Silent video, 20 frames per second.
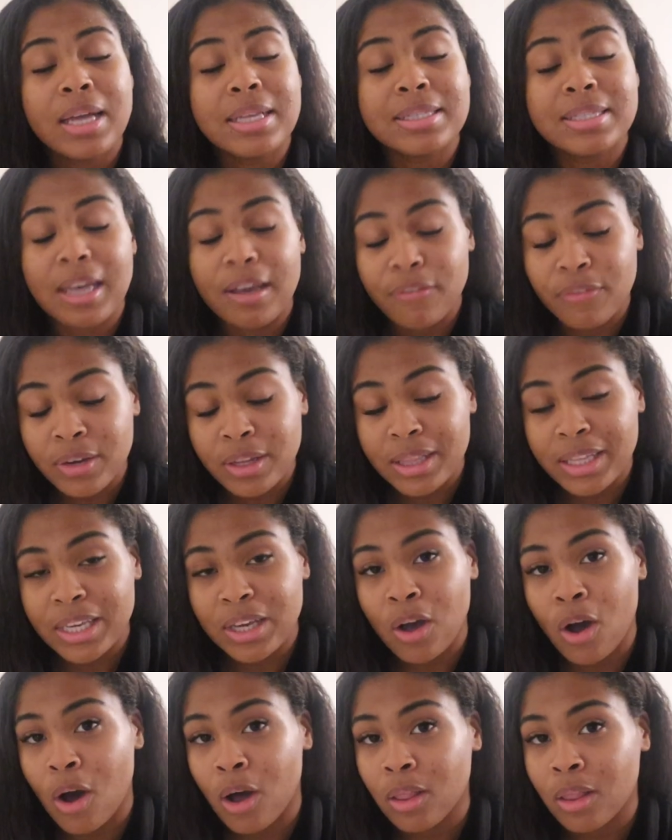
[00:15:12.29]
Definitely
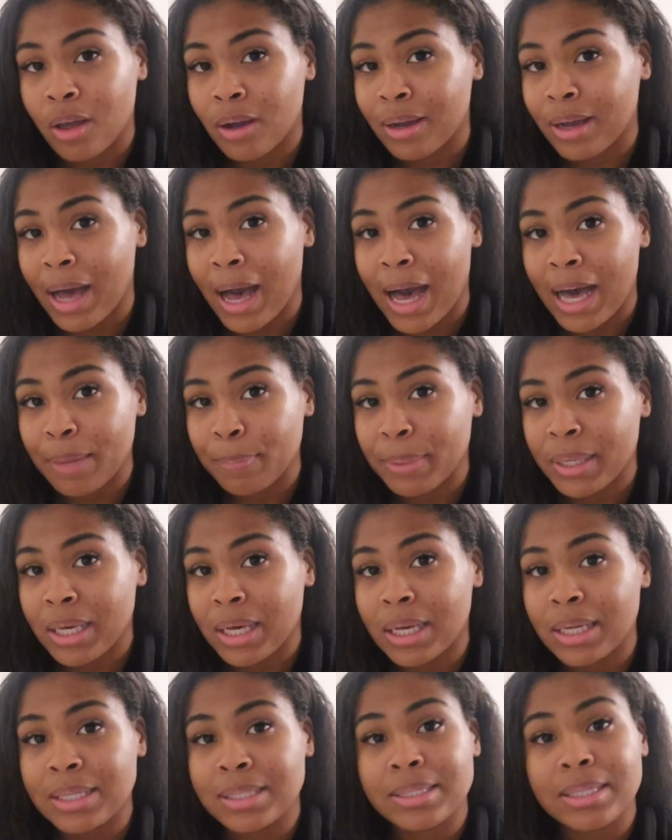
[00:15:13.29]
call on God,
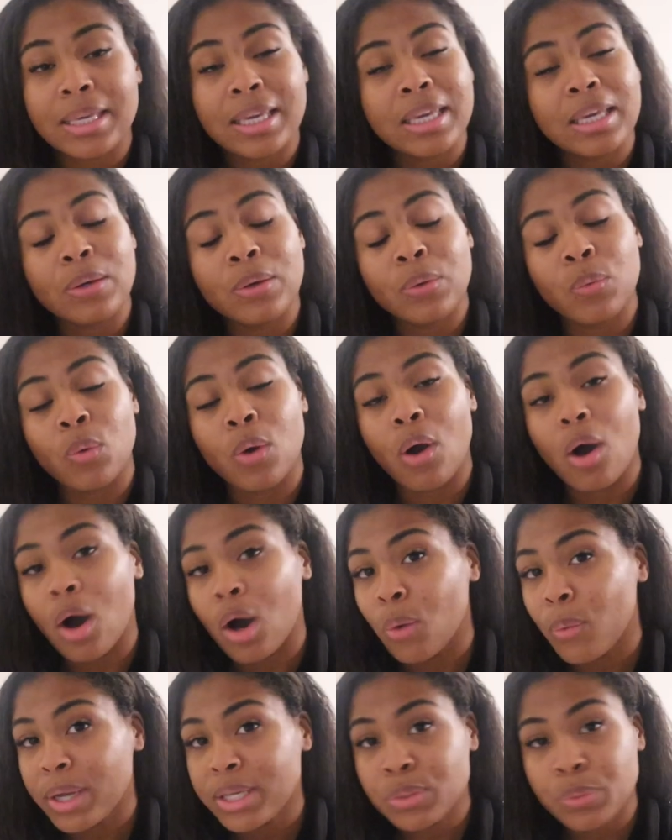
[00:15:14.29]
because He will
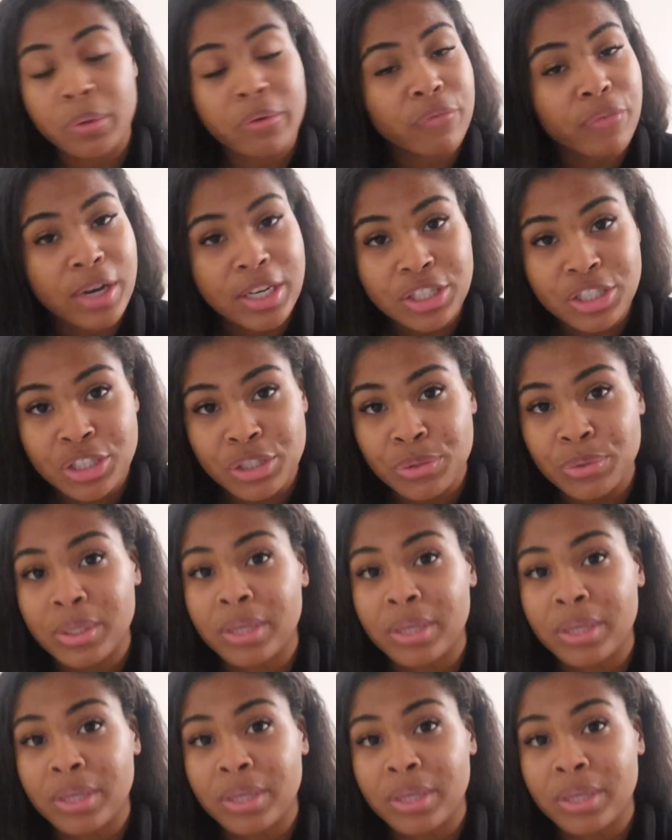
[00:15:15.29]
always refresh you,